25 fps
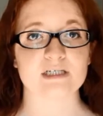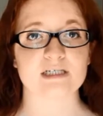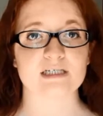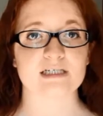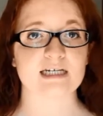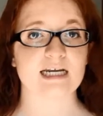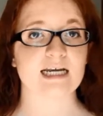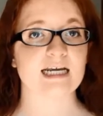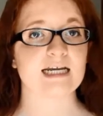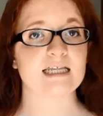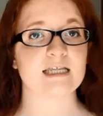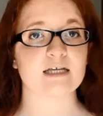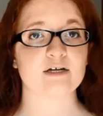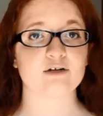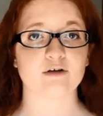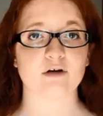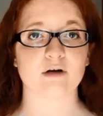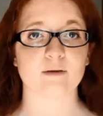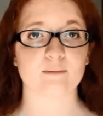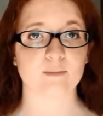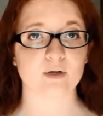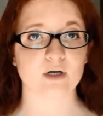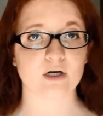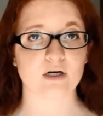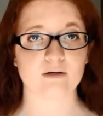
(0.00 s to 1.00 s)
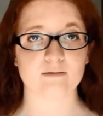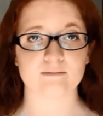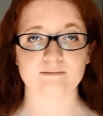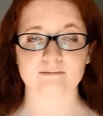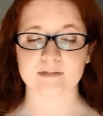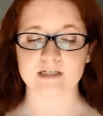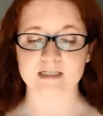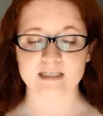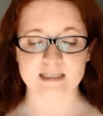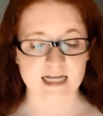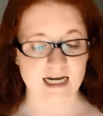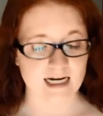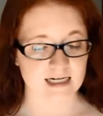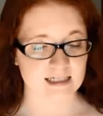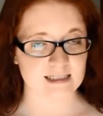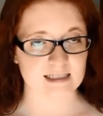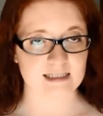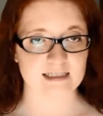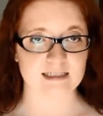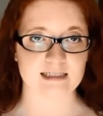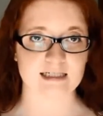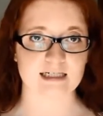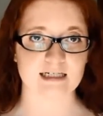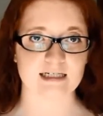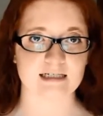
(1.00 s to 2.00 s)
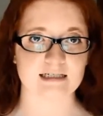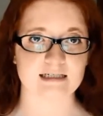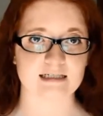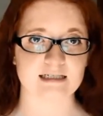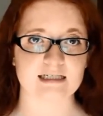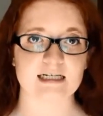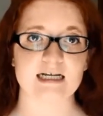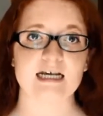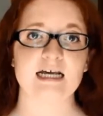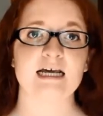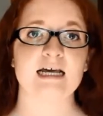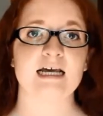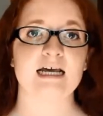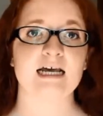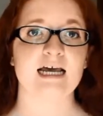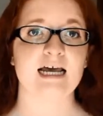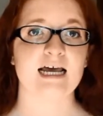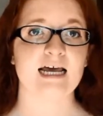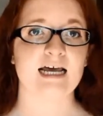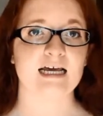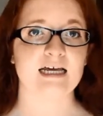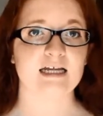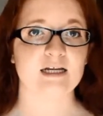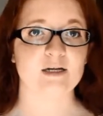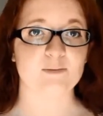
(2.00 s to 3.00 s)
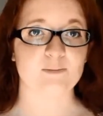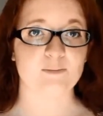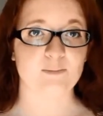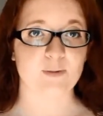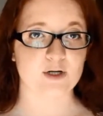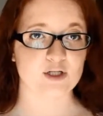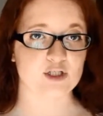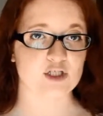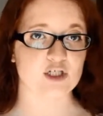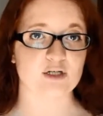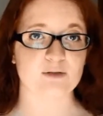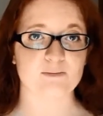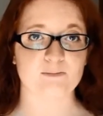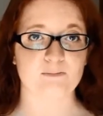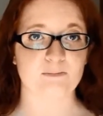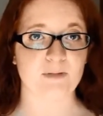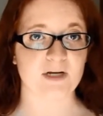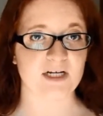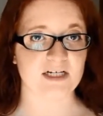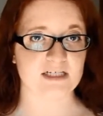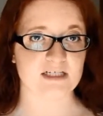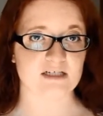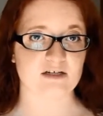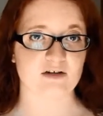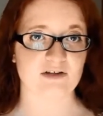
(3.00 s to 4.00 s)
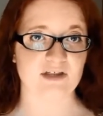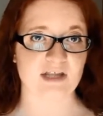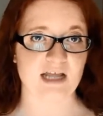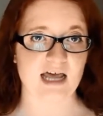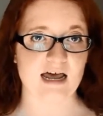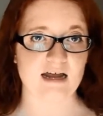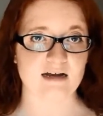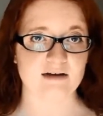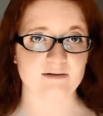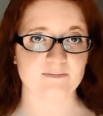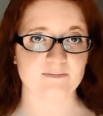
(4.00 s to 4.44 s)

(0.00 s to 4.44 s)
take their number exactly as it is, and budget based on that.